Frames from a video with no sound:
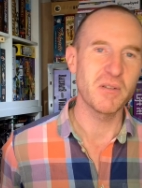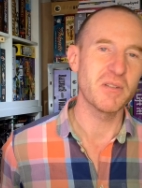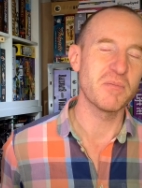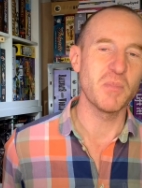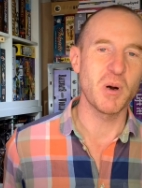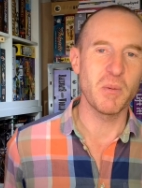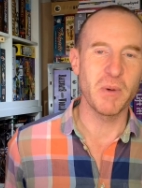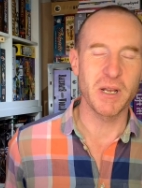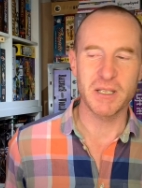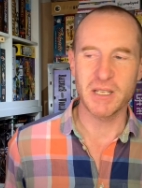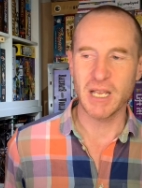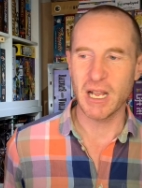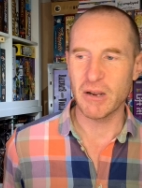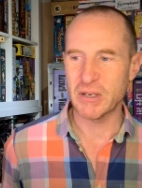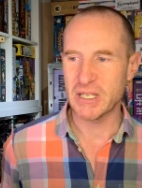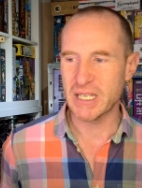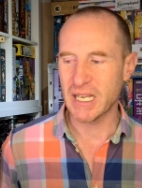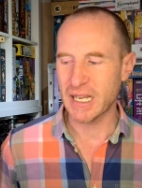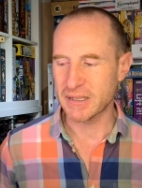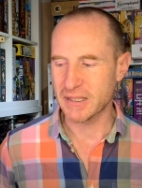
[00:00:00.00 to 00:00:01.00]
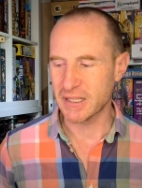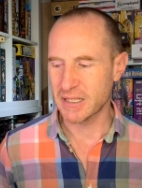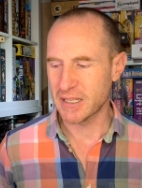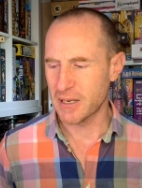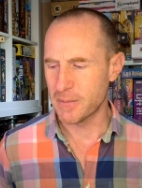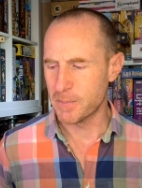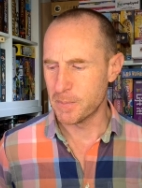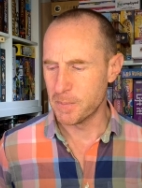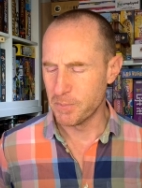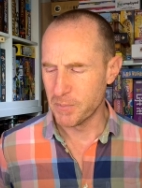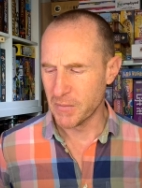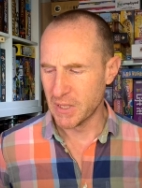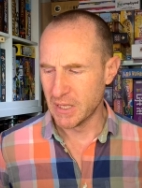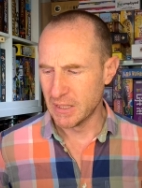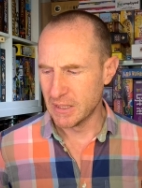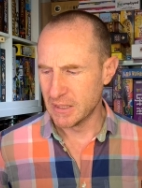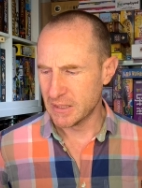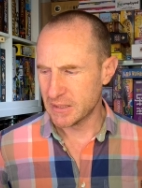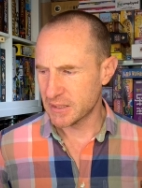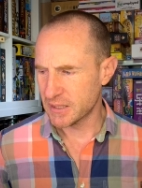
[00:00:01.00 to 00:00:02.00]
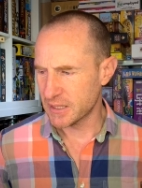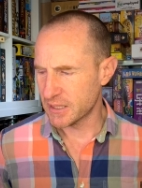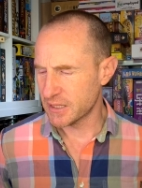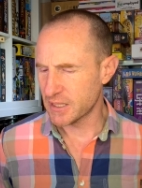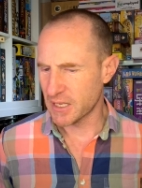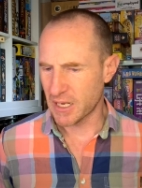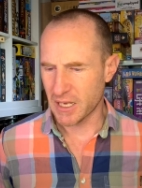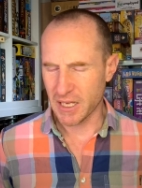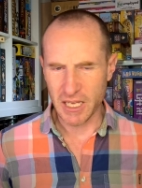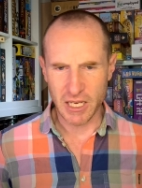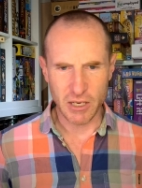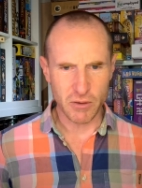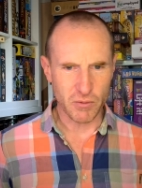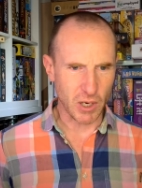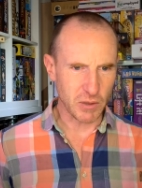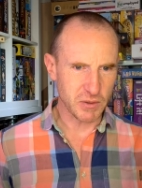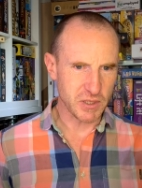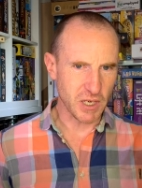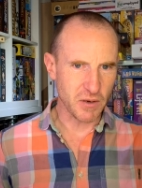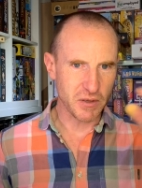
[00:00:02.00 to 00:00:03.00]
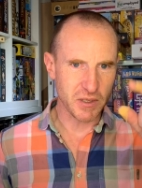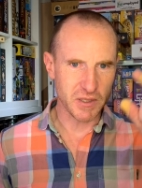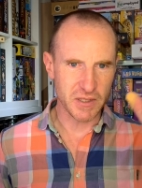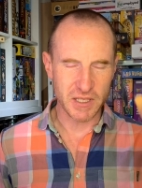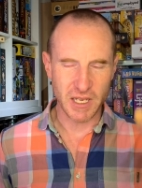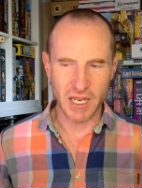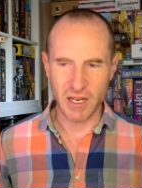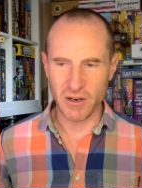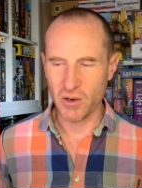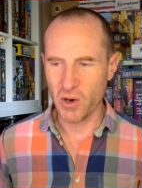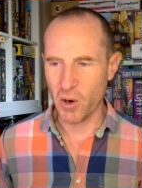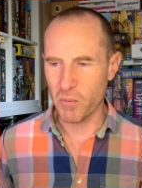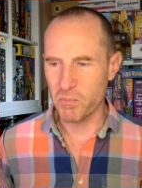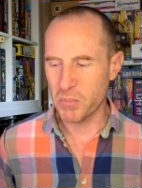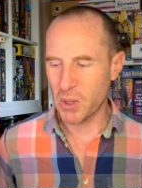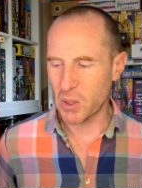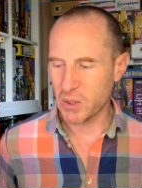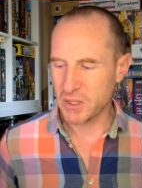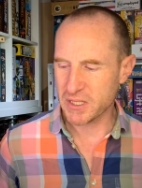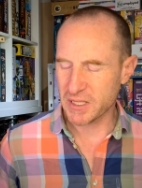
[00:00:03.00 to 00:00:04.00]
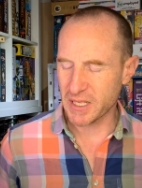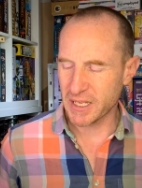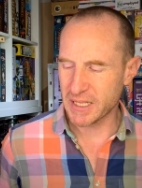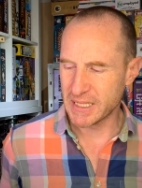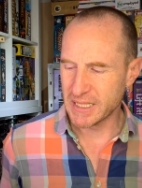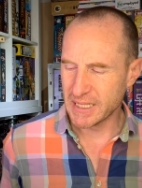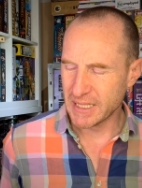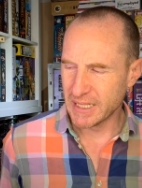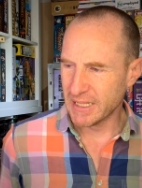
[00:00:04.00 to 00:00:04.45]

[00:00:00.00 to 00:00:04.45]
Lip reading: my mate Gary had the hero tokens there, and I got boxed in,